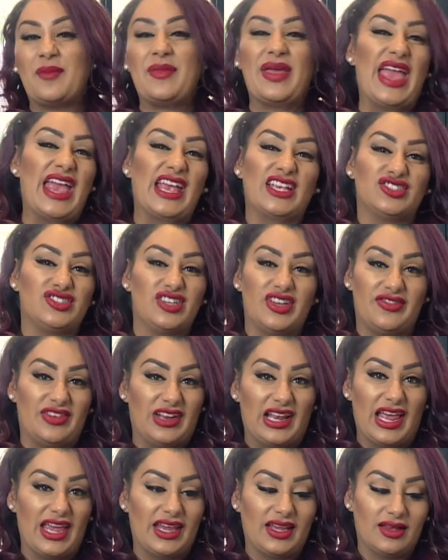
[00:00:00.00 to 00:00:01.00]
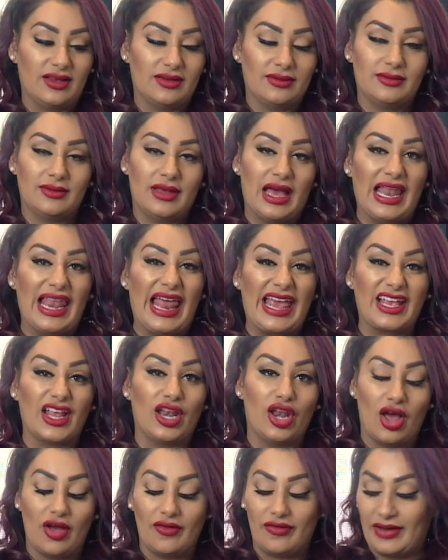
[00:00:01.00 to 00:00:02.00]
bit extra if you like. I like a
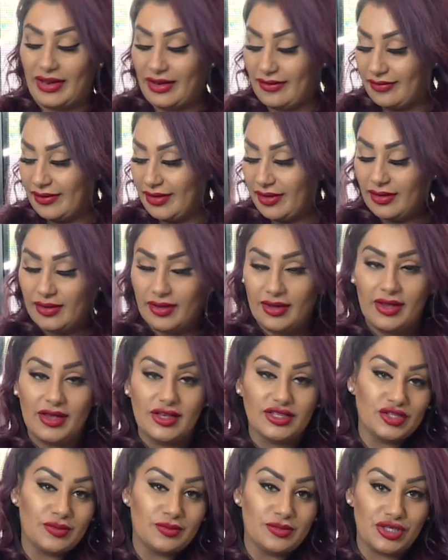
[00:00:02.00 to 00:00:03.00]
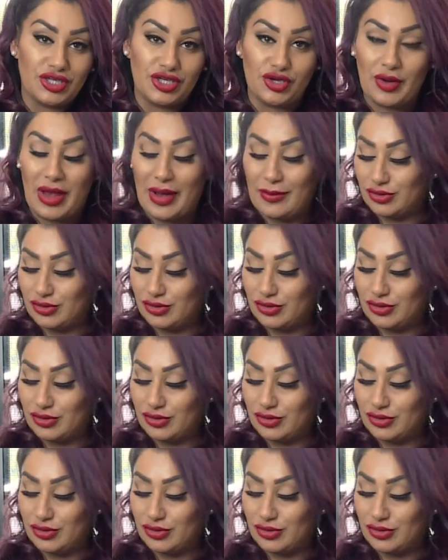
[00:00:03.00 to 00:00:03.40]
lot of flavour. It's up to you how